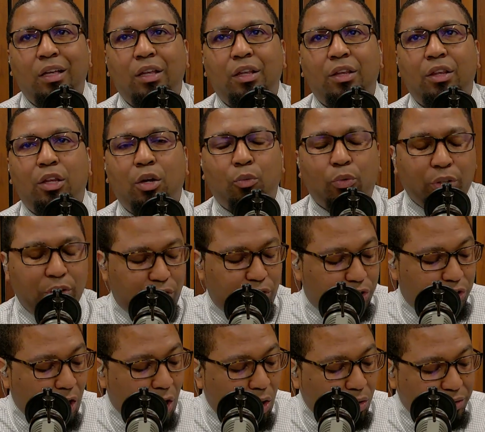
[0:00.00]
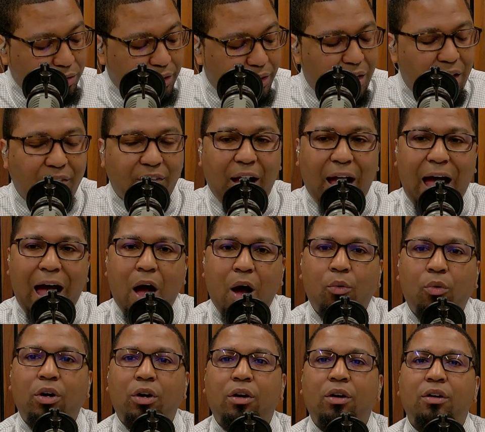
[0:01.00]
The result of
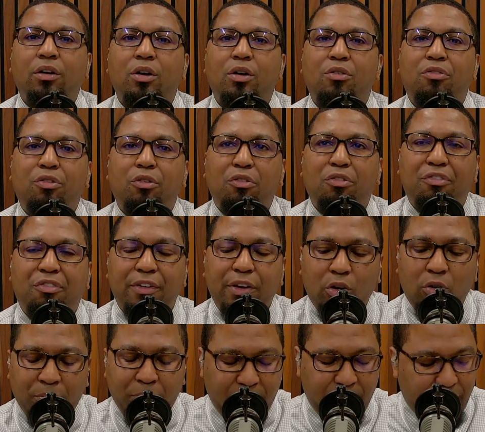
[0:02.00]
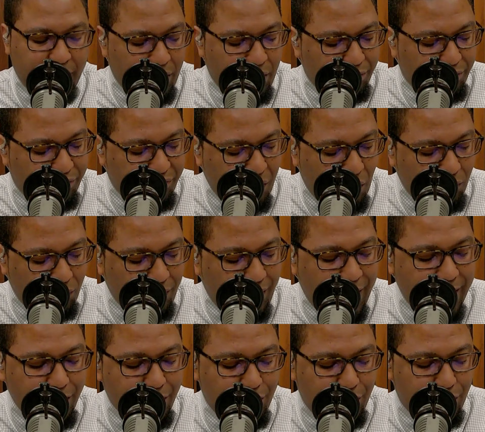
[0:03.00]
our fulfillment of salt and
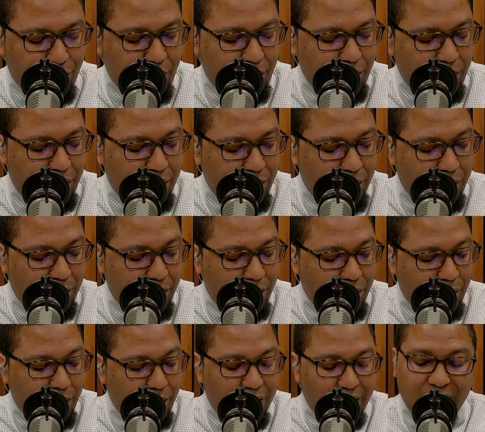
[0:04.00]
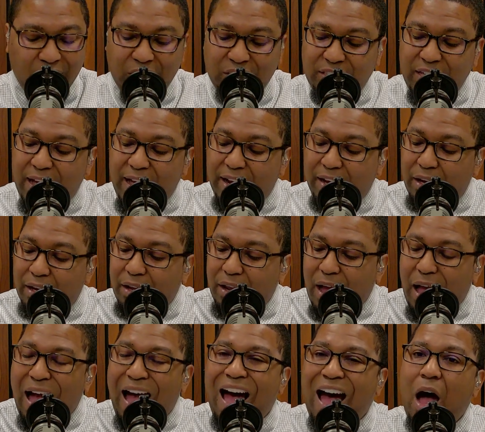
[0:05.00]
light duty is that
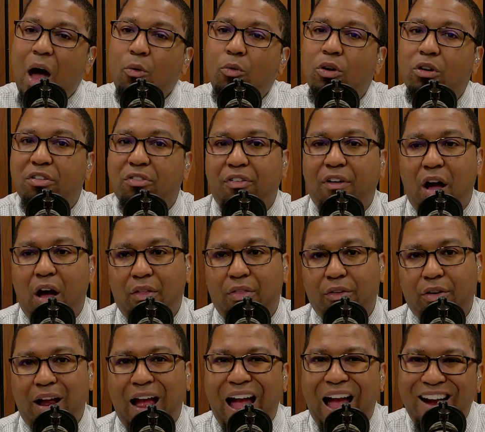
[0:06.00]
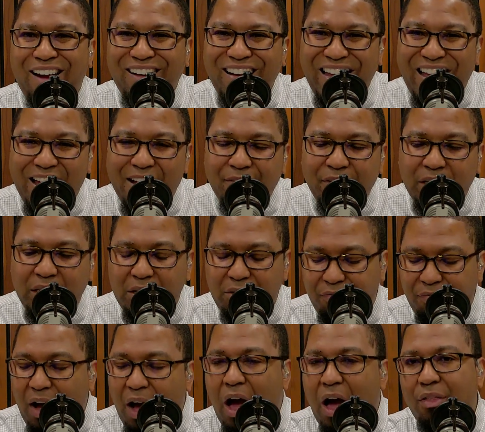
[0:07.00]
our Father, our Heavenly
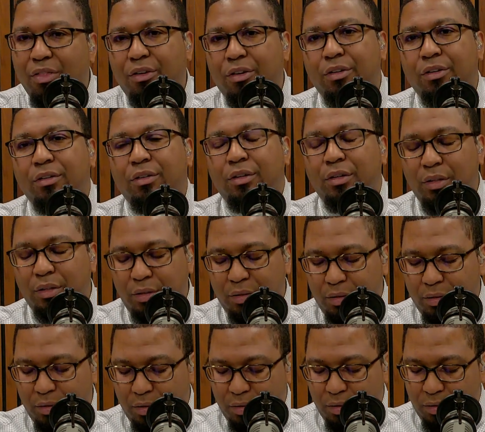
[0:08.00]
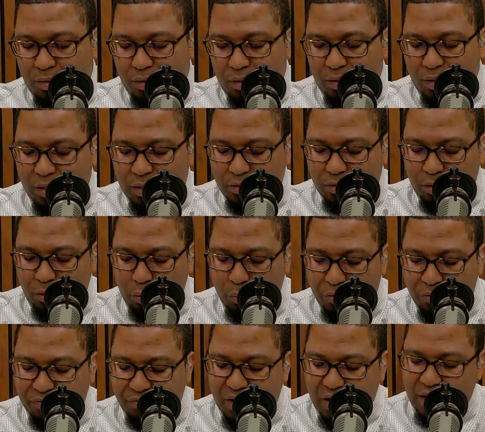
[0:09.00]
Father, is
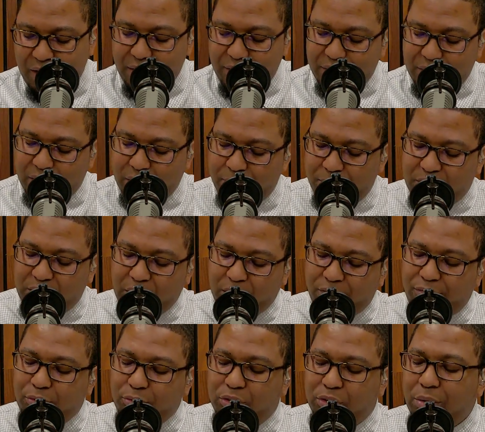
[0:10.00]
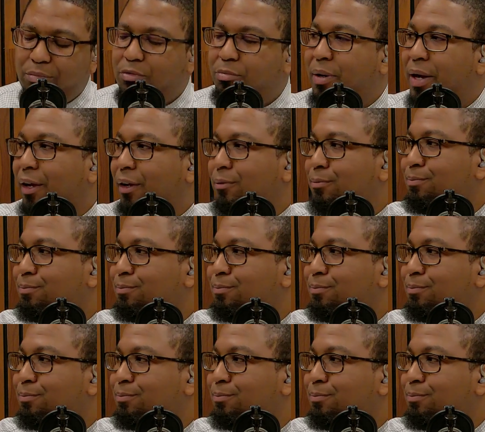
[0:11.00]
glorified. Let me take a few steps back.